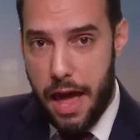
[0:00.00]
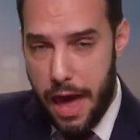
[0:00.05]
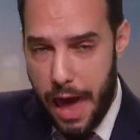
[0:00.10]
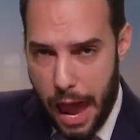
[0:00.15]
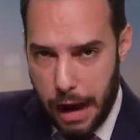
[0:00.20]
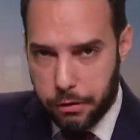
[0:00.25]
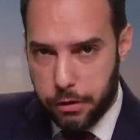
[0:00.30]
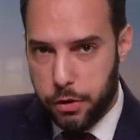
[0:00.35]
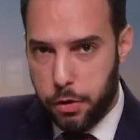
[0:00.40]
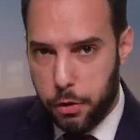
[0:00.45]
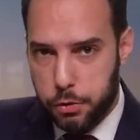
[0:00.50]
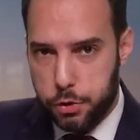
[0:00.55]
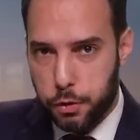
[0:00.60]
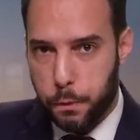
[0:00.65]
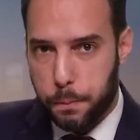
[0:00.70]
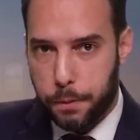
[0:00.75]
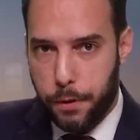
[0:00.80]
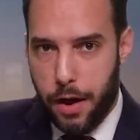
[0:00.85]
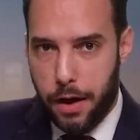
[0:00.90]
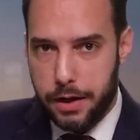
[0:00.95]

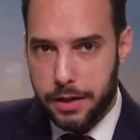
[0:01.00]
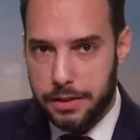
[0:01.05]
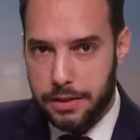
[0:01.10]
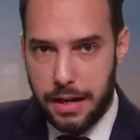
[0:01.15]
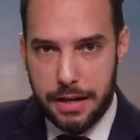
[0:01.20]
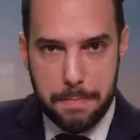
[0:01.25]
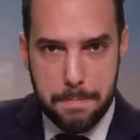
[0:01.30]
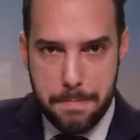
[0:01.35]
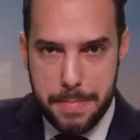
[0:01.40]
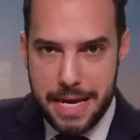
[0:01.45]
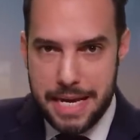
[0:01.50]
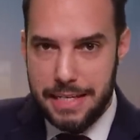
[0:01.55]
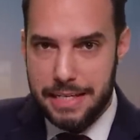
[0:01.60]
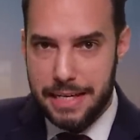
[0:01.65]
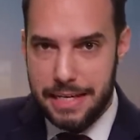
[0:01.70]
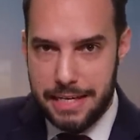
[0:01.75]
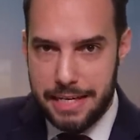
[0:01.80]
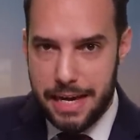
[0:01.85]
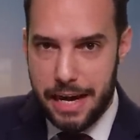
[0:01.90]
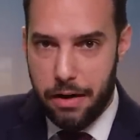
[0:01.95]
Agricultural products like meat
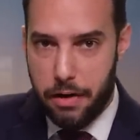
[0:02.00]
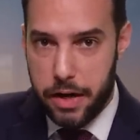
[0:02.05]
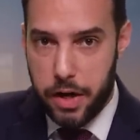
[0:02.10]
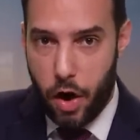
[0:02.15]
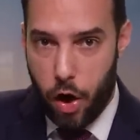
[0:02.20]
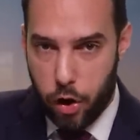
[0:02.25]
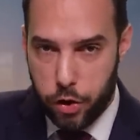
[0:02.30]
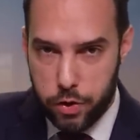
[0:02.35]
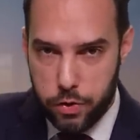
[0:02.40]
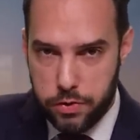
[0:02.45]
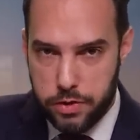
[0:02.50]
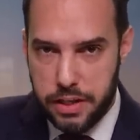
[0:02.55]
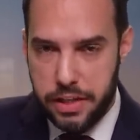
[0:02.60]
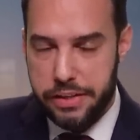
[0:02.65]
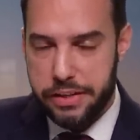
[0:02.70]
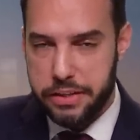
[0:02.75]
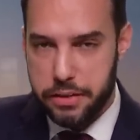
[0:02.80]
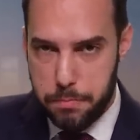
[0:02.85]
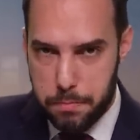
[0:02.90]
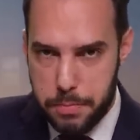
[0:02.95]
and dairy are New
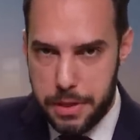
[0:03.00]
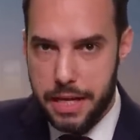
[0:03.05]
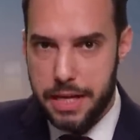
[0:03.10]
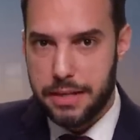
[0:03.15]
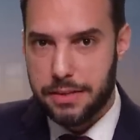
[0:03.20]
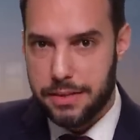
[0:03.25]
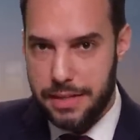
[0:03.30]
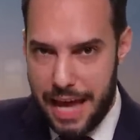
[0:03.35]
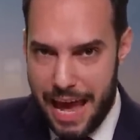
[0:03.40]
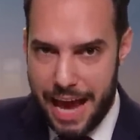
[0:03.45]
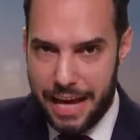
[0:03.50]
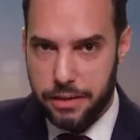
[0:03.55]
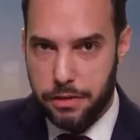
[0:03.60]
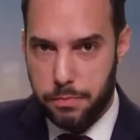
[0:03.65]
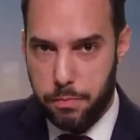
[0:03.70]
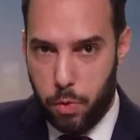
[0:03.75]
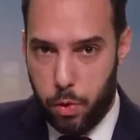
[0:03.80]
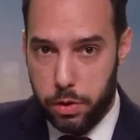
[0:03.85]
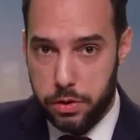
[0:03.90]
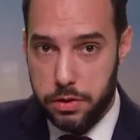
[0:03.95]
Zealand's biggest
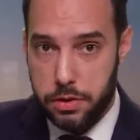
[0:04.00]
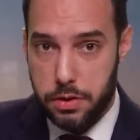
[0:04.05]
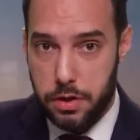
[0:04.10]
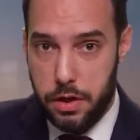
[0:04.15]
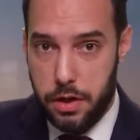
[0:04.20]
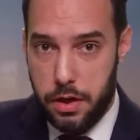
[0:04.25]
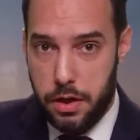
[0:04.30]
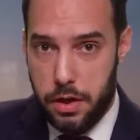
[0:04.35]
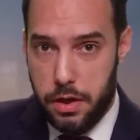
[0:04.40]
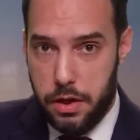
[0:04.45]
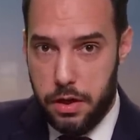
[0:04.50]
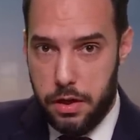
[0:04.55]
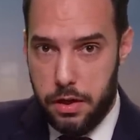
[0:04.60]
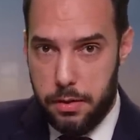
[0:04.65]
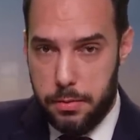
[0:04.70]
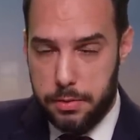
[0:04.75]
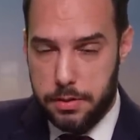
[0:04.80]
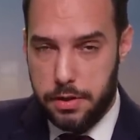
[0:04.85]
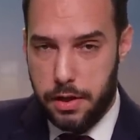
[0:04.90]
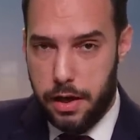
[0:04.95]
exports,
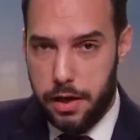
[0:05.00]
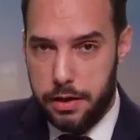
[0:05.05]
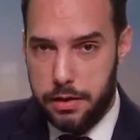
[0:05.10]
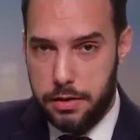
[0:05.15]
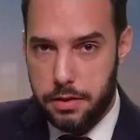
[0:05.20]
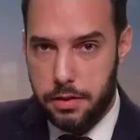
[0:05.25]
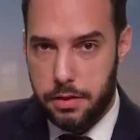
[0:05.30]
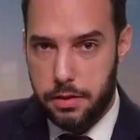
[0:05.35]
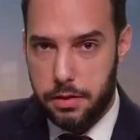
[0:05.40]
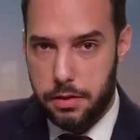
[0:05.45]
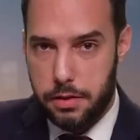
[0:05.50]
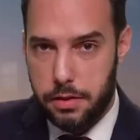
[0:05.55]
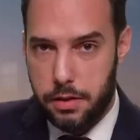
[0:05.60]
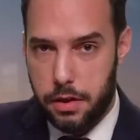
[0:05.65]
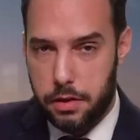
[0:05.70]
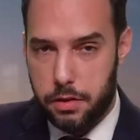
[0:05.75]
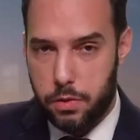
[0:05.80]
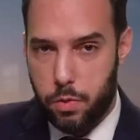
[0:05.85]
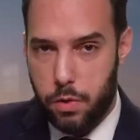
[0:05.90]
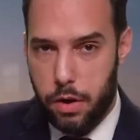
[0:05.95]
besides
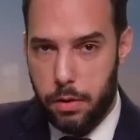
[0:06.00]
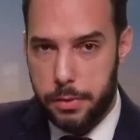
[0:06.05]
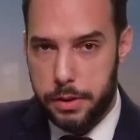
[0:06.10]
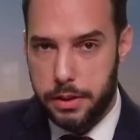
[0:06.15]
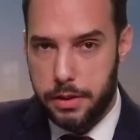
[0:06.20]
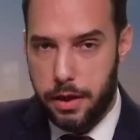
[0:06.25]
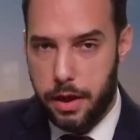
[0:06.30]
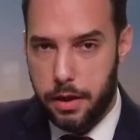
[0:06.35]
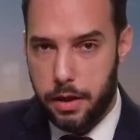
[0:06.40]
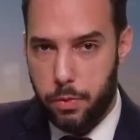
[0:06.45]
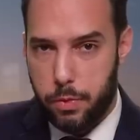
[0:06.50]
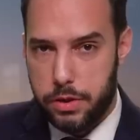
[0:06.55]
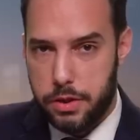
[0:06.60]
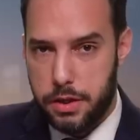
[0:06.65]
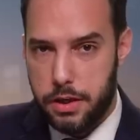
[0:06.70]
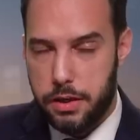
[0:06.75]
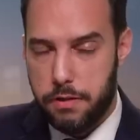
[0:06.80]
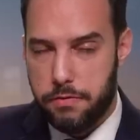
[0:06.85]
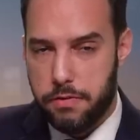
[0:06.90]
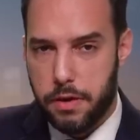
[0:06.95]
underwhelming Taika
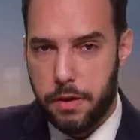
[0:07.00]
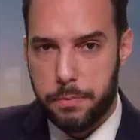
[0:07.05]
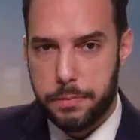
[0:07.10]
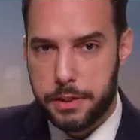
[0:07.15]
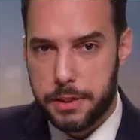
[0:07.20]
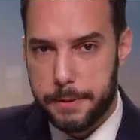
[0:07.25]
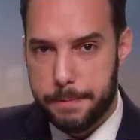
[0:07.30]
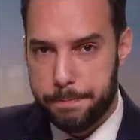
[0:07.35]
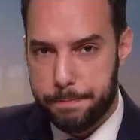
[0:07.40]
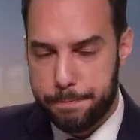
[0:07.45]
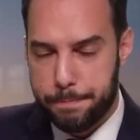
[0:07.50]
Waititi films.